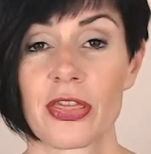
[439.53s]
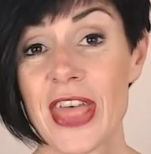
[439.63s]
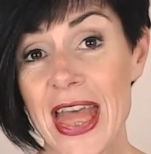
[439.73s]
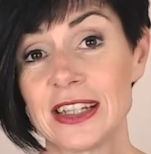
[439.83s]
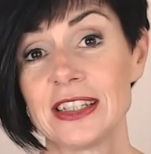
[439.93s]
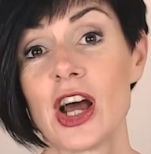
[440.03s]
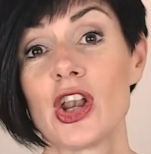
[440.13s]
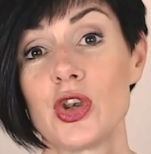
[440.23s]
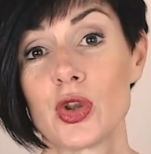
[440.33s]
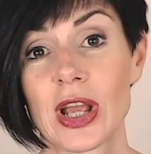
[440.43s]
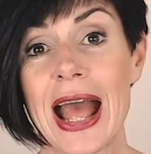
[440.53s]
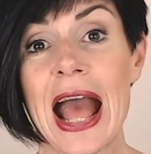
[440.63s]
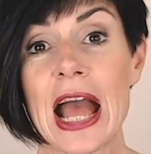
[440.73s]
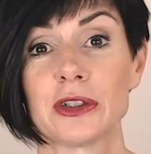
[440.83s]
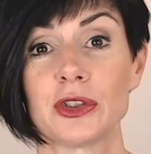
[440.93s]
Then look at
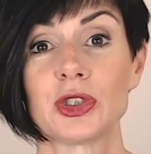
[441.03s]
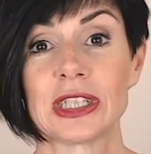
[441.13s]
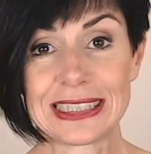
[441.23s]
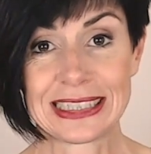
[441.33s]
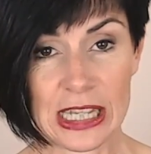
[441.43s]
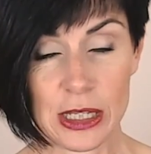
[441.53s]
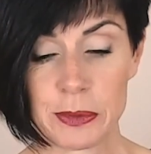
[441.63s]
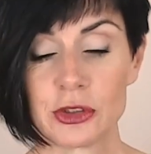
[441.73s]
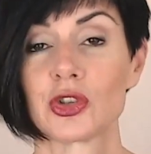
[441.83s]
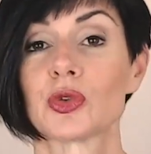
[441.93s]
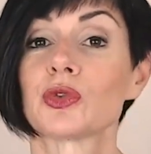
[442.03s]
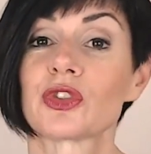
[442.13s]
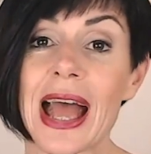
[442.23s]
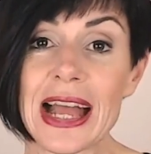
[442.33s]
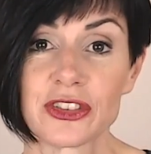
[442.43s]
how you can keep it
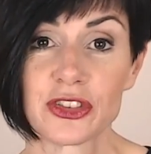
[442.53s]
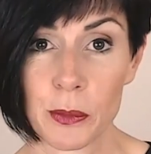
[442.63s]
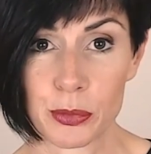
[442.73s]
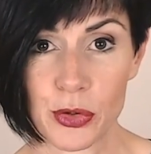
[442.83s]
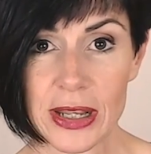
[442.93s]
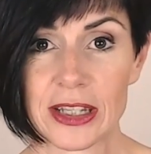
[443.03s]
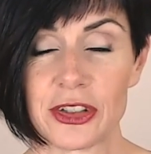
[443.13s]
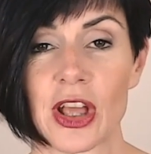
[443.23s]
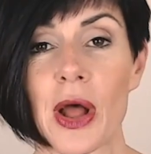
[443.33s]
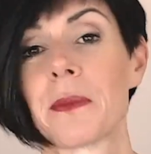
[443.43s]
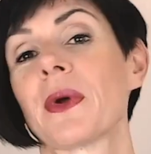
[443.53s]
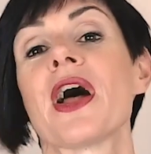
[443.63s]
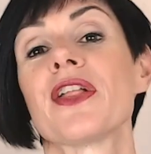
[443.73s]
short and break it up.